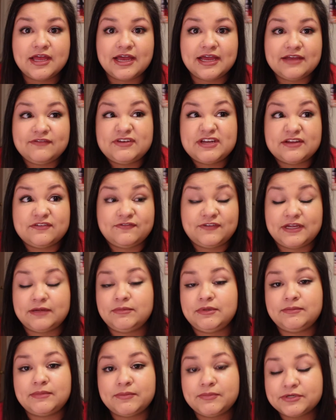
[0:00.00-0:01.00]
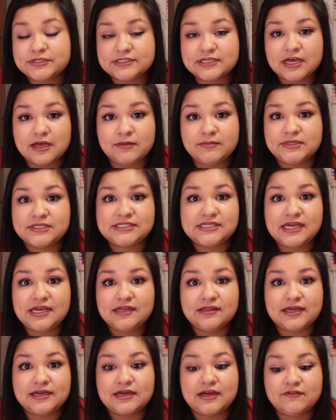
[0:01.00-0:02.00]
I even had family members come and
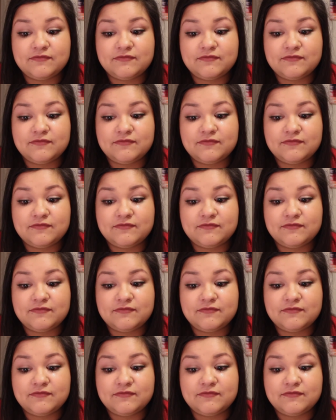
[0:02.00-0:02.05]
say like,